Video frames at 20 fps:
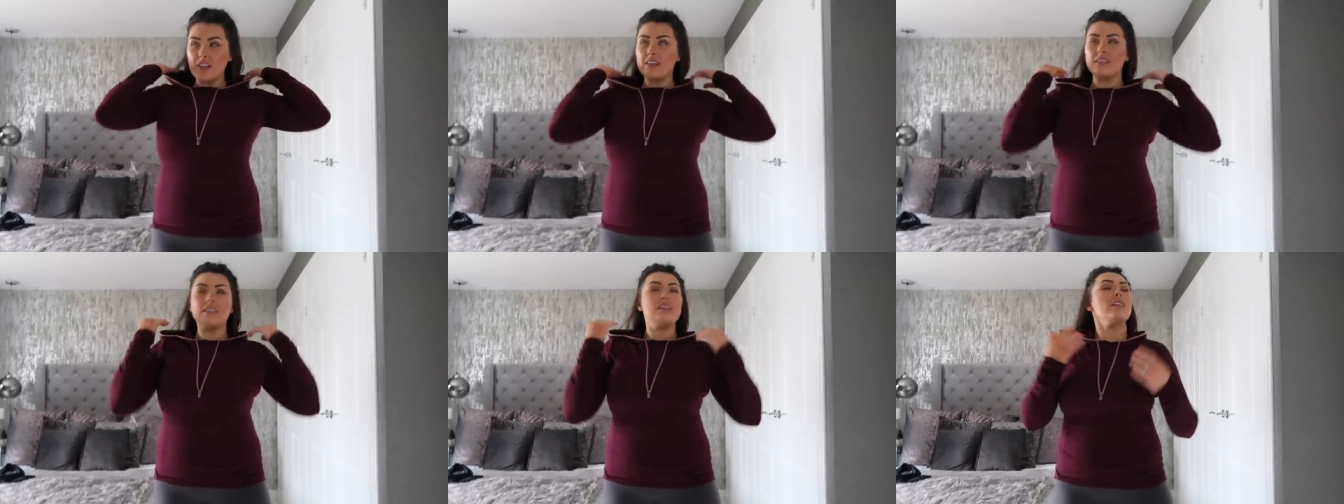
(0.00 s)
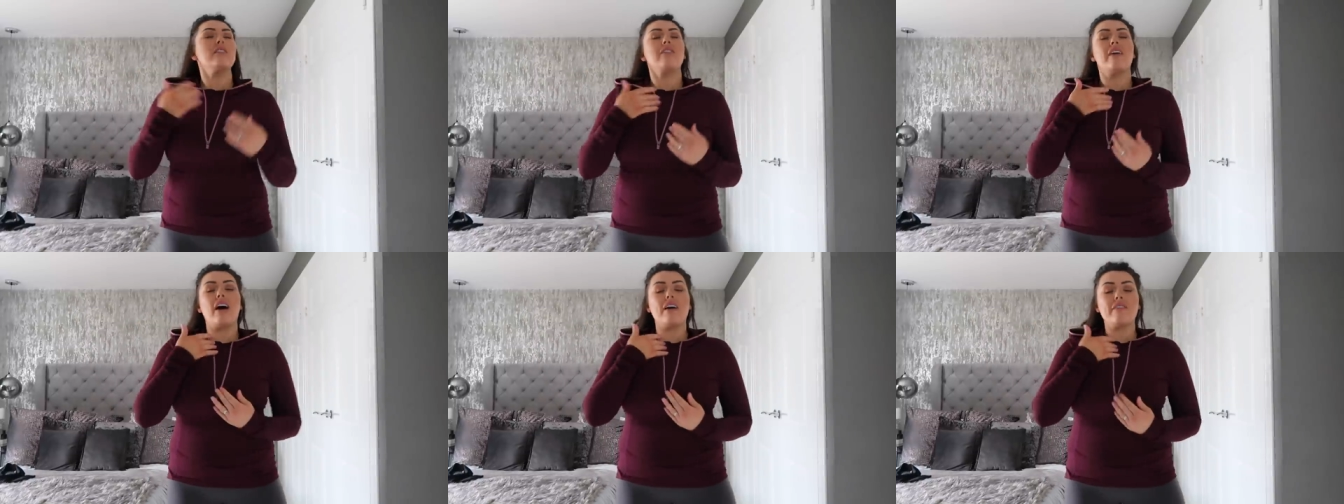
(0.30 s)
Instead
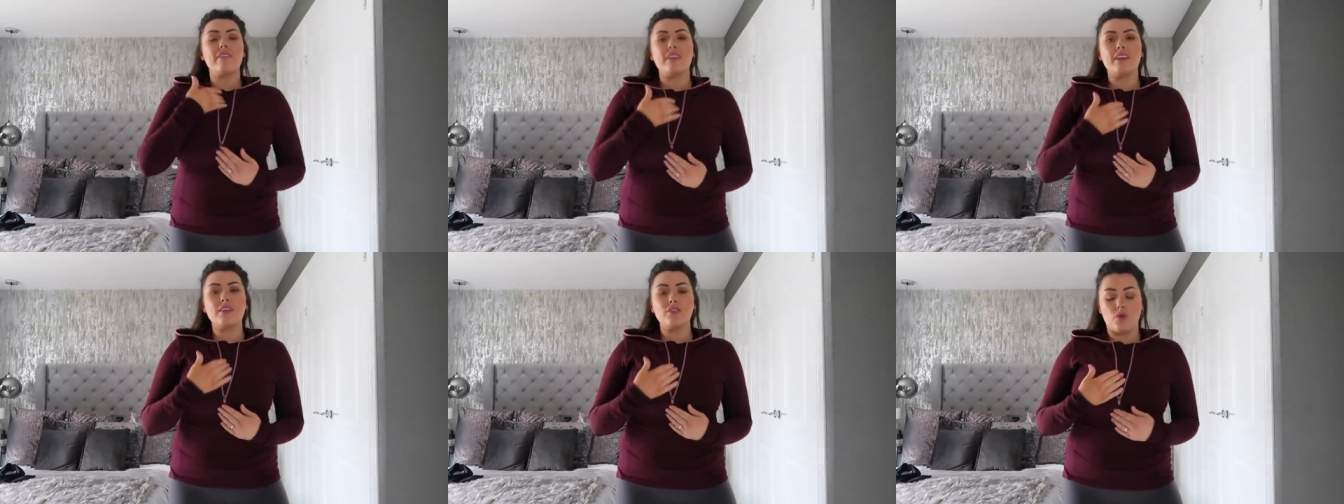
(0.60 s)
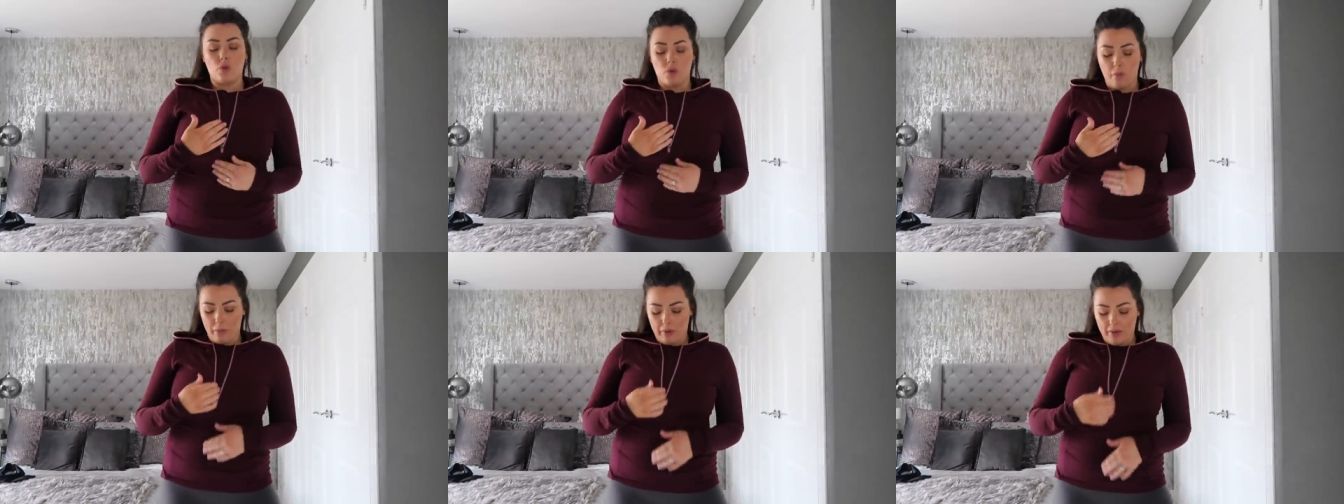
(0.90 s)
of having this
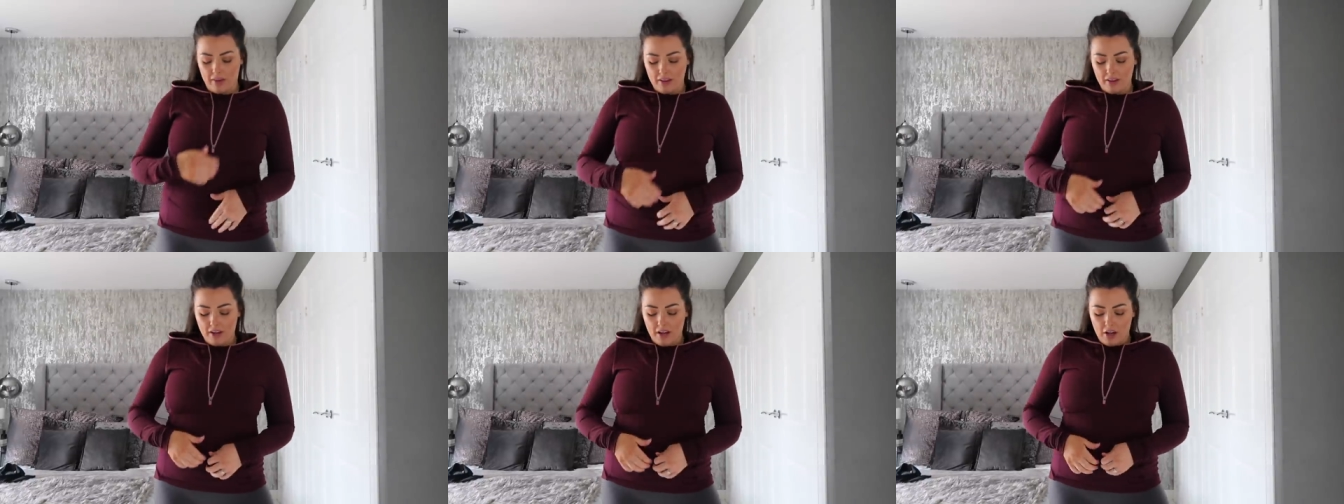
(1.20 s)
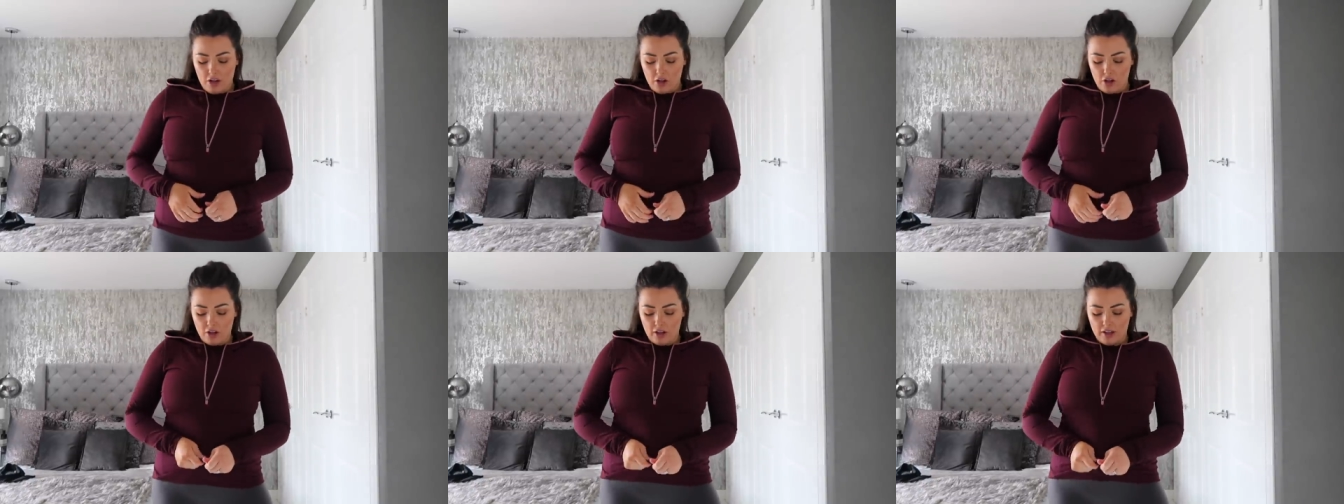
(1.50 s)
open,
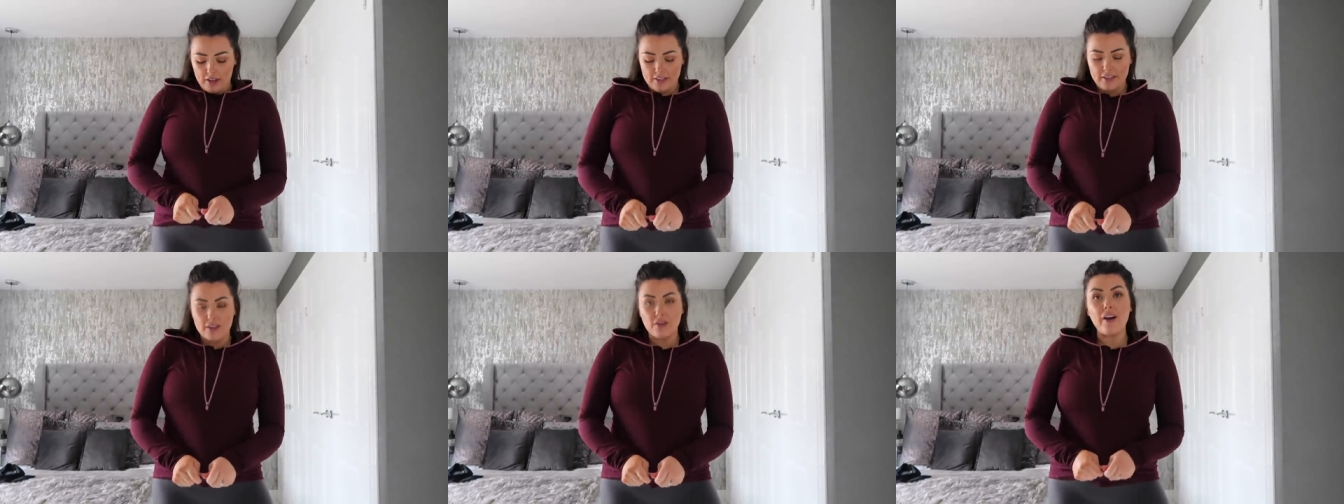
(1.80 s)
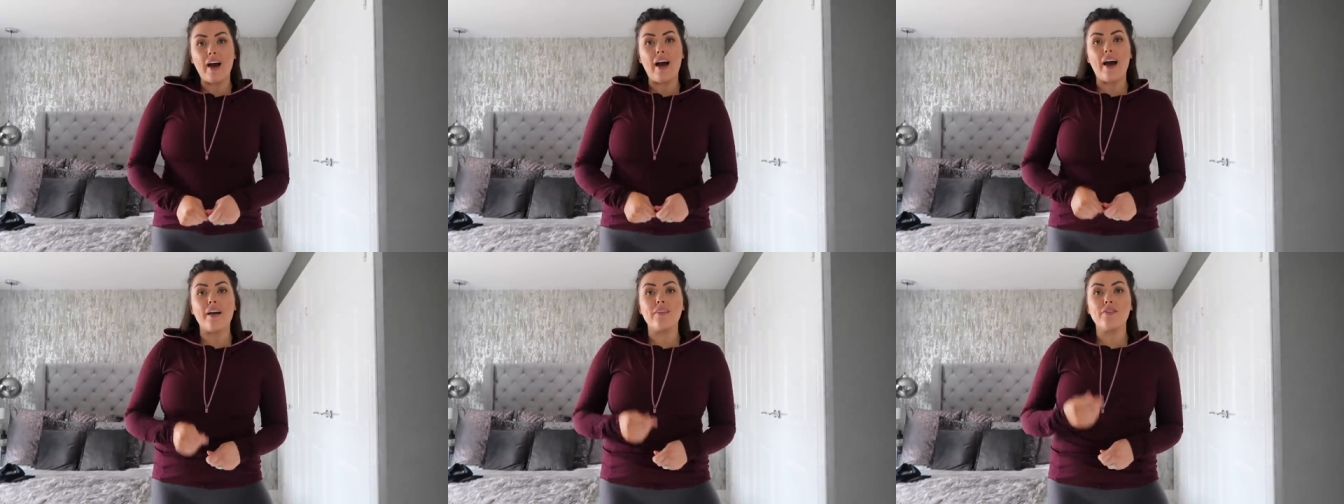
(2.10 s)
you can still
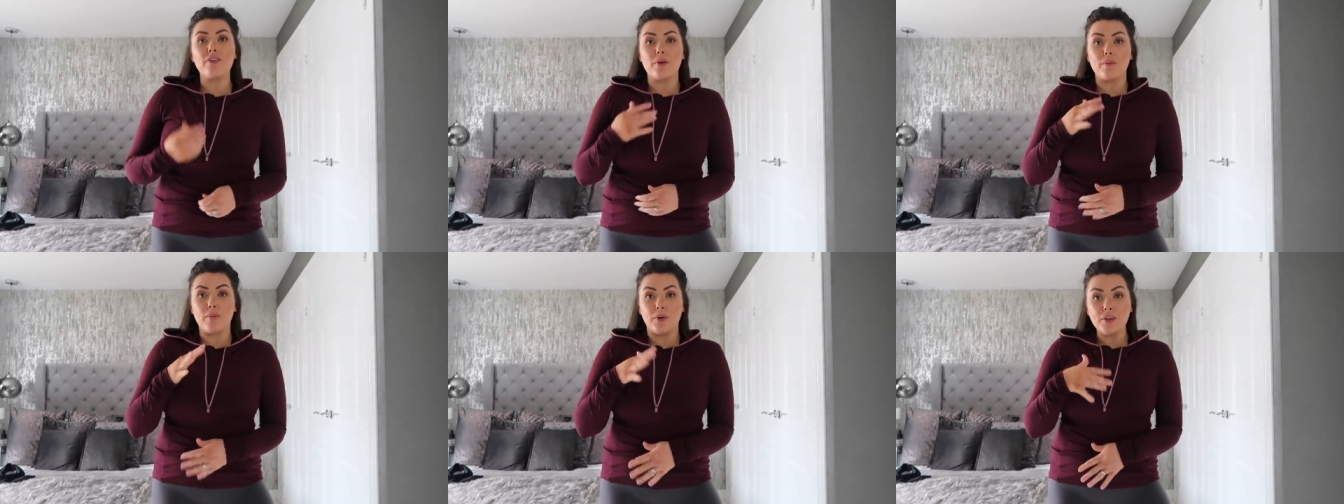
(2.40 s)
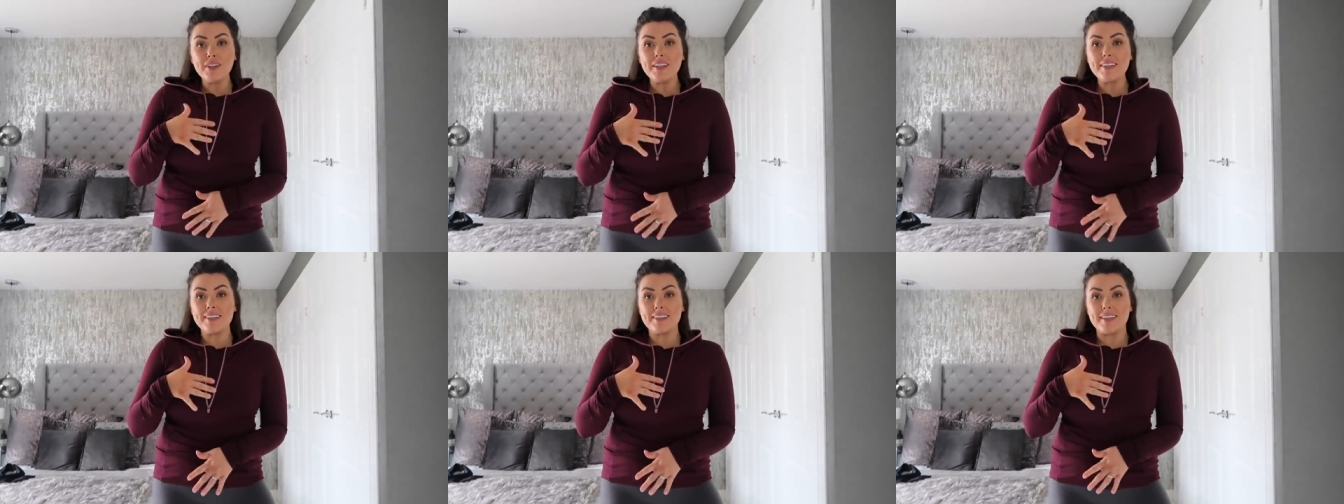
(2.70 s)
have your
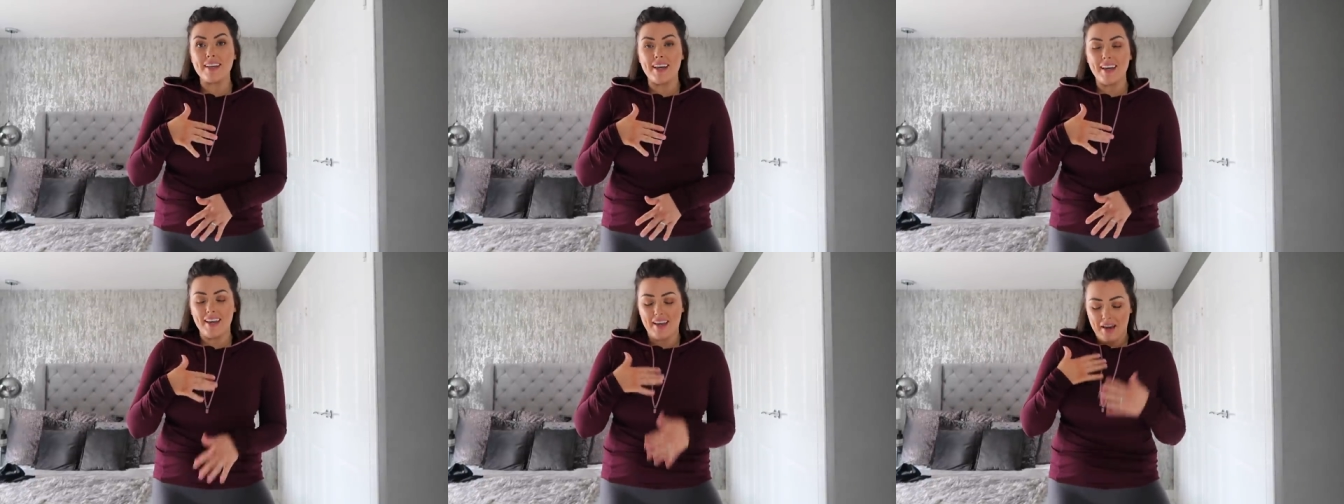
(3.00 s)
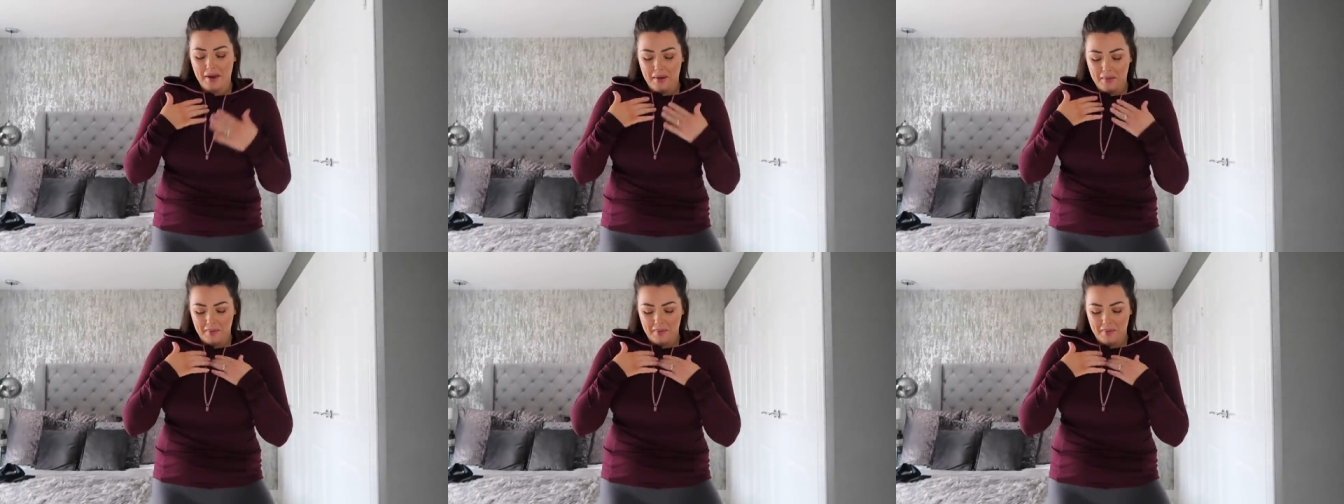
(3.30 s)
modesty,